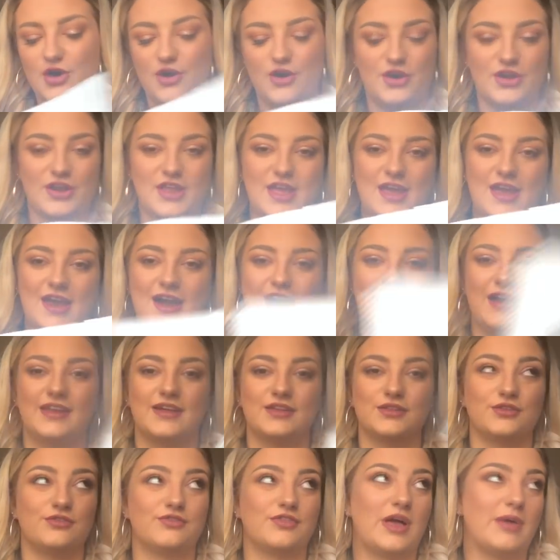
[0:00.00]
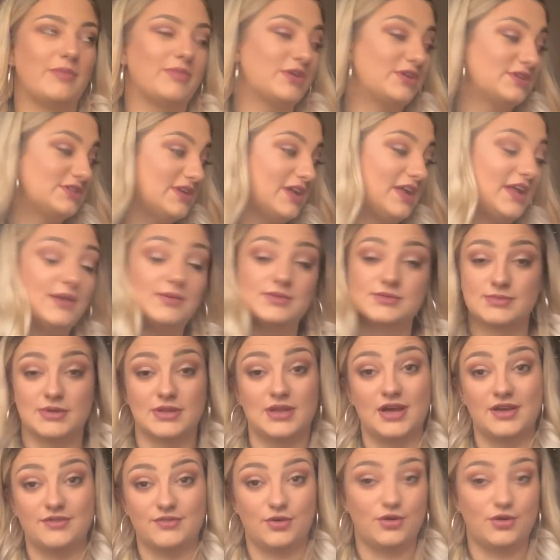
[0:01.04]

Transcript: on it and I love that because it keeps my life